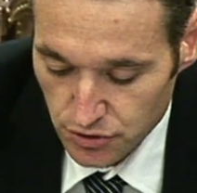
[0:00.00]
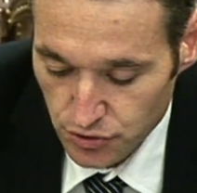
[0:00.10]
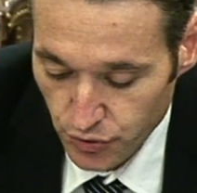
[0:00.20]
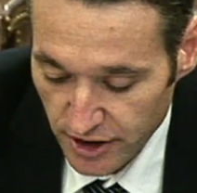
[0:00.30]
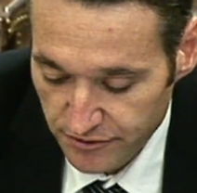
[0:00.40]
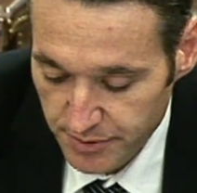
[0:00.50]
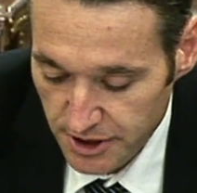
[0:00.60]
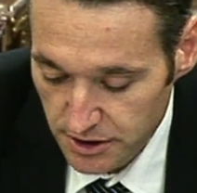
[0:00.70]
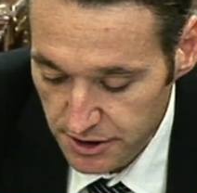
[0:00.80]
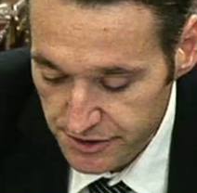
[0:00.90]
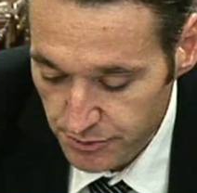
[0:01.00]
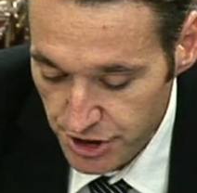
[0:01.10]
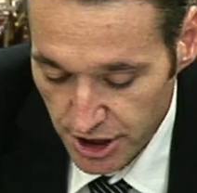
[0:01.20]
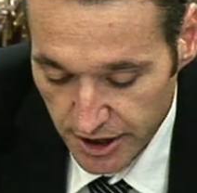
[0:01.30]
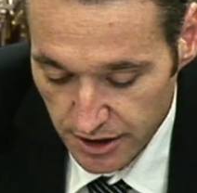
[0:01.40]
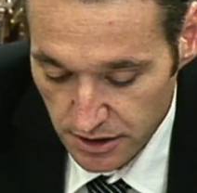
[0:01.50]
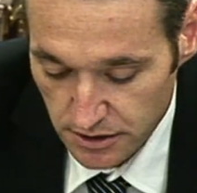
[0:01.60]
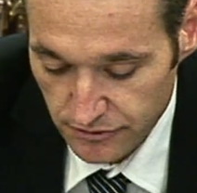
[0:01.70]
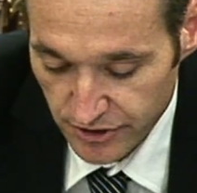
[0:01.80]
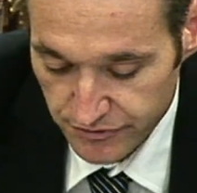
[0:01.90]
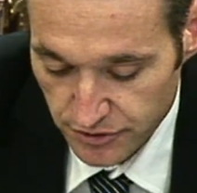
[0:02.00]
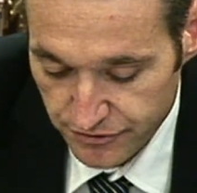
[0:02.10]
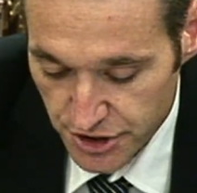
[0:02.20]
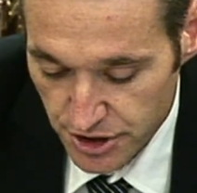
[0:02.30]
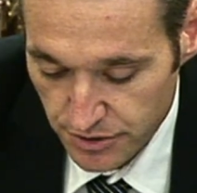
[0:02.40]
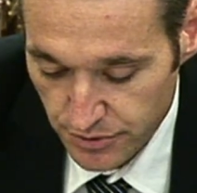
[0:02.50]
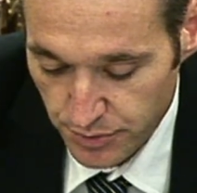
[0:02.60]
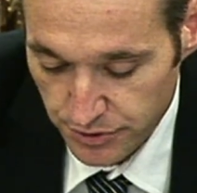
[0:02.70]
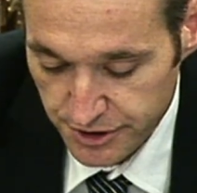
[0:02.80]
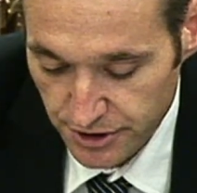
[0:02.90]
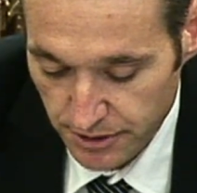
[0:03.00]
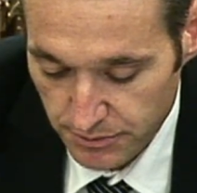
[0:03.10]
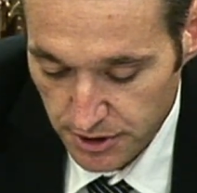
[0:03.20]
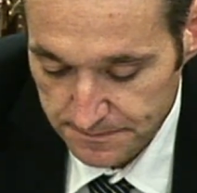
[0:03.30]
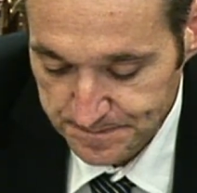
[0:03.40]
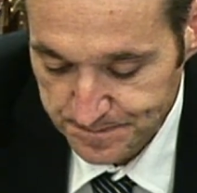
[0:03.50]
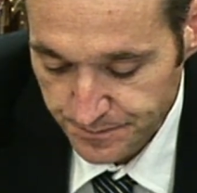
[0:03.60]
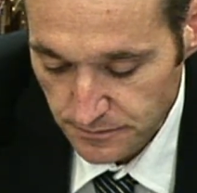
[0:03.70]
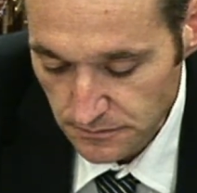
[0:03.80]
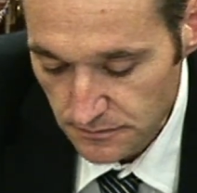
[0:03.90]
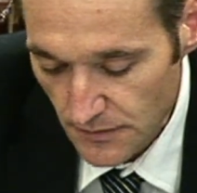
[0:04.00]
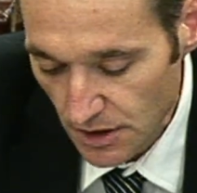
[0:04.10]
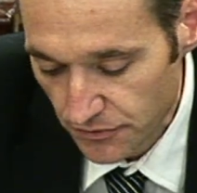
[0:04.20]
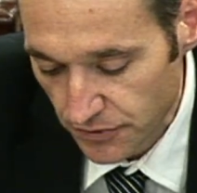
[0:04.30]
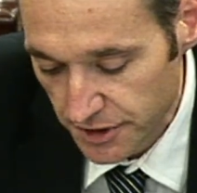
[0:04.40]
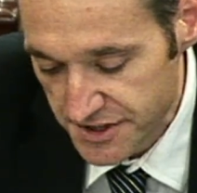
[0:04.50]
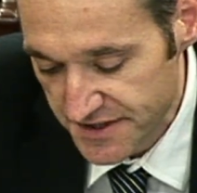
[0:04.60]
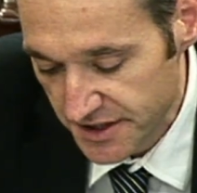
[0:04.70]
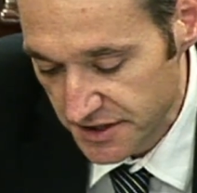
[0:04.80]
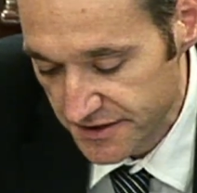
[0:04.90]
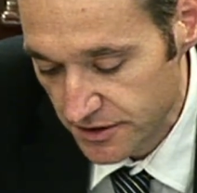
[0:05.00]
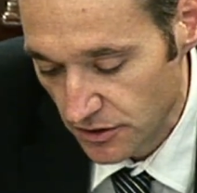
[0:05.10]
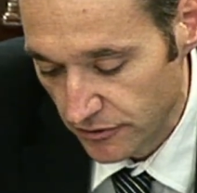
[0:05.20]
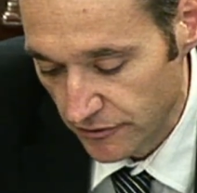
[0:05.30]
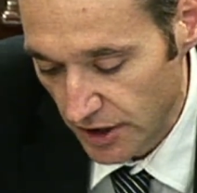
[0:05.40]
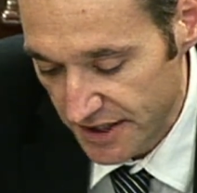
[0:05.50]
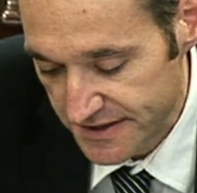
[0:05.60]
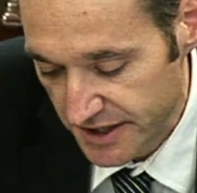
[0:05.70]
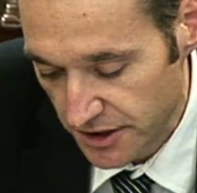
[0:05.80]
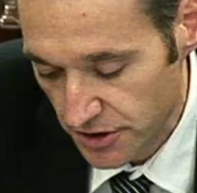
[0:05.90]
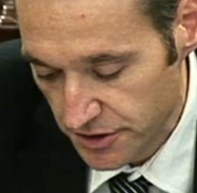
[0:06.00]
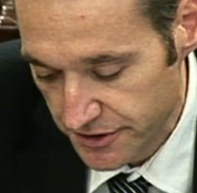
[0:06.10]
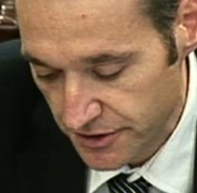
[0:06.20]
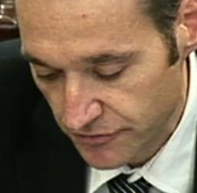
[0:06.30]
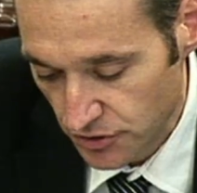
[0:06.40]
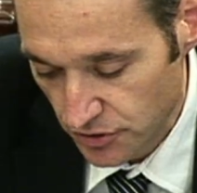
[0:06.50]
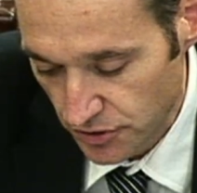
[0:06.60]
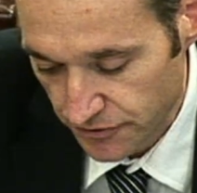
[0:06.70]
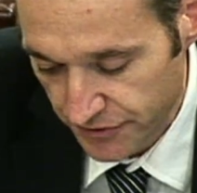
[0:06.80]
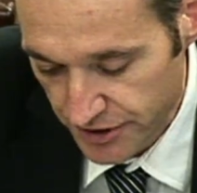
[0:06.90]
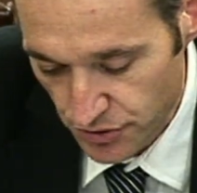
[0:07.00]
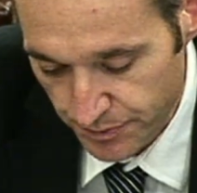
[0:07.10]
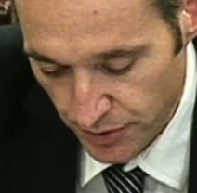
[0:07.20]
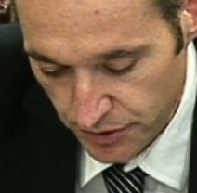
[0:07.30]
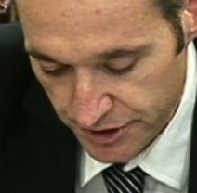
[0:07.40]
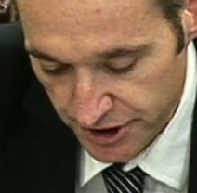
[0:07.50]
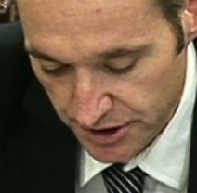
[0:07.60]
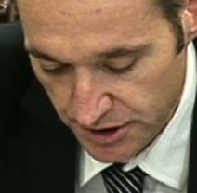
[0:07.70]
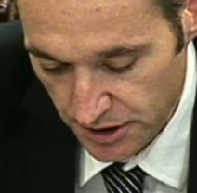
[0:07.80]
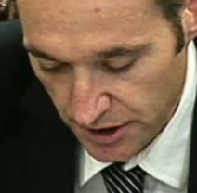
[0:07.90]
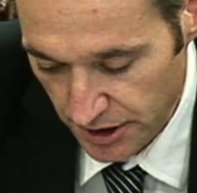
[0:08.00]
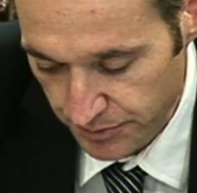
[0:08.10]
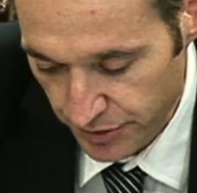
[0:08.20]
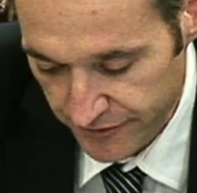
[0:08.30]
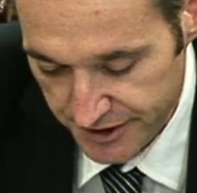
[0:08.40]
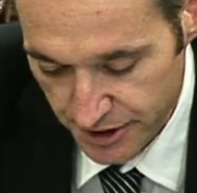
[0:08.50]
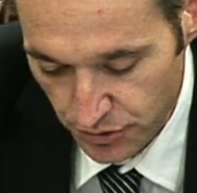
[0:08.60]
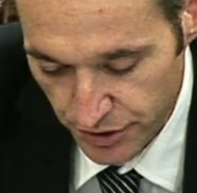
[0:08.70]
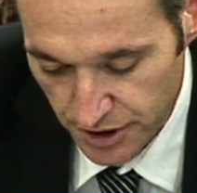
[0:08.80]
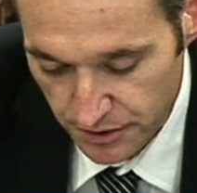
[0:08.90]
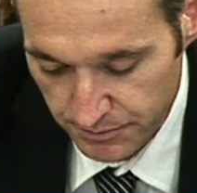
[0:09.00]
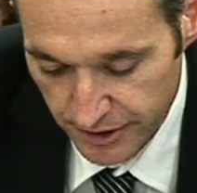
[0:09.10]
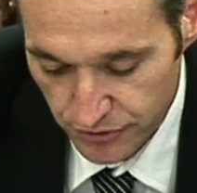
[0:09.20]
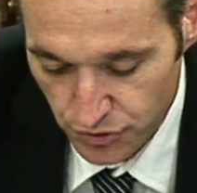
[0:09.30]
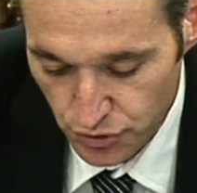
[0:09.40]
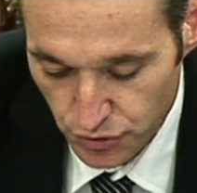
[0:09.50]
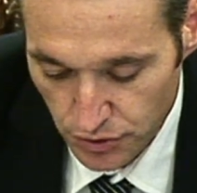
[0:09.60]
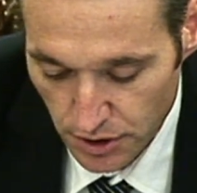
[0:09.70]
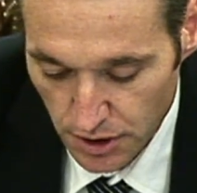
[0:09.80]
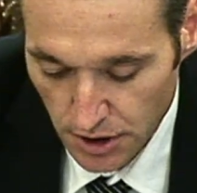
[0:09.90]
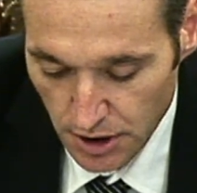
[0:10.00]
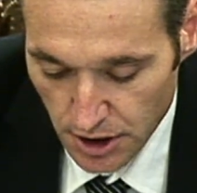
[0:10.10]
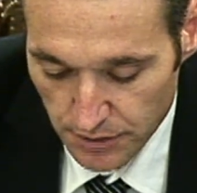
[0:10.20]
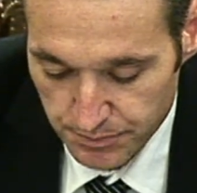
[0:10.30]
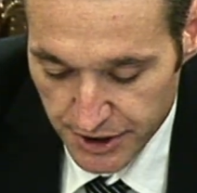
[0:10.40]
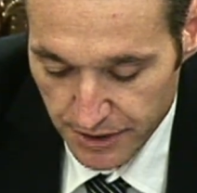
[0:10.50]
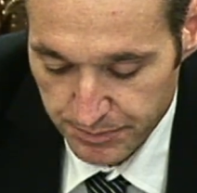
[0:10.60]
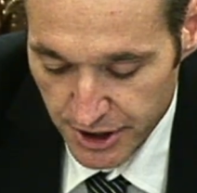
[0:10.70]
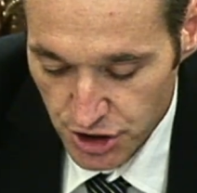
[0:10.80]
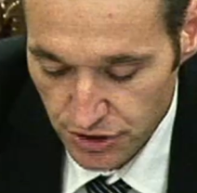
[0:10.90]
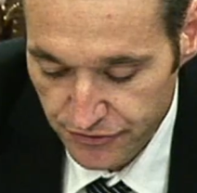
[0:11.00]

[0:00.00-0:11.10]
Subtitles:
$12 billion is much higher than the officially reported number. For instance, over the last 10 years, the total fees reported in private equity by the two PA pension